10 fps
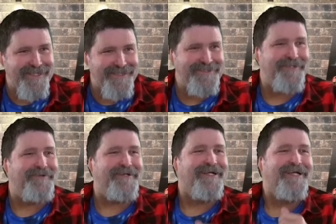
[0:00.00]
Stone
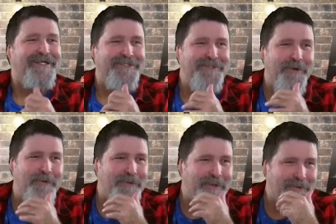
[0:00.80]

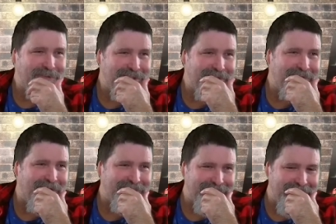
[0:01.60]
Stone Cold Steve yes,
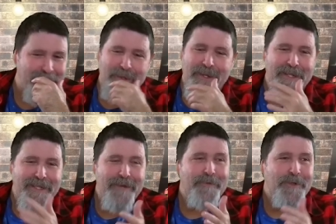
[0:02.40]
Austin. Yes.
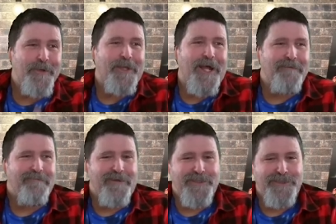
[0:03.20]
They were doing a lot of
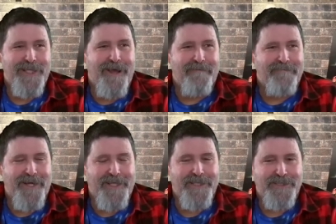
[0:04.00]
fun stuff, and
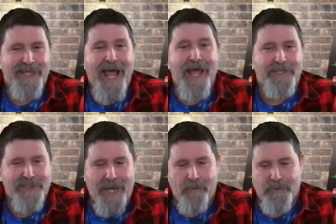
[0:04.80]
I think Scott
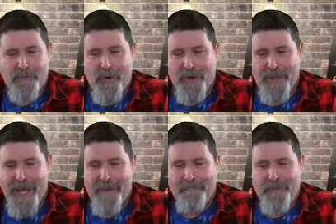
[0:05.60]
Scott was part of
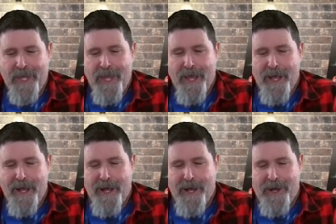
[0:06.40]
that.
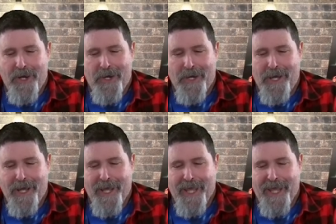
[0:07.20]
Uh,
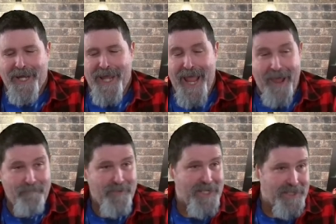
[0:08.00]
and I
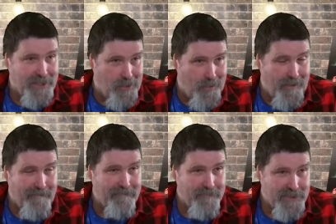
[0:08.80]
happened to get the call
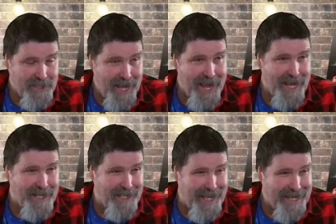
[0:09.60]
from Scott
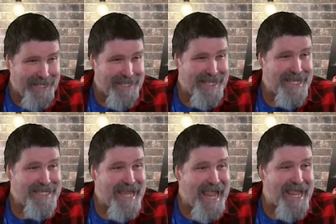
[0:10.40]
like the
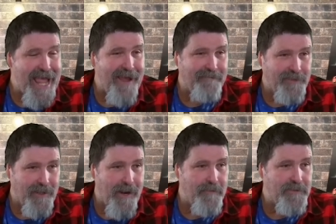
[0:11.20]
day after
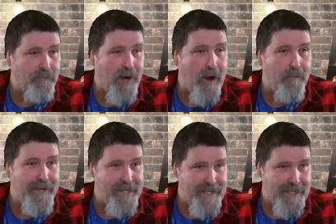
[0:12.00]
I was
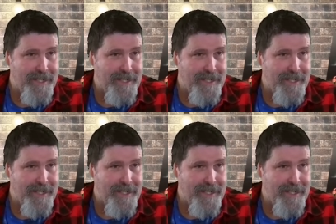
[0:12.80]
browbeaten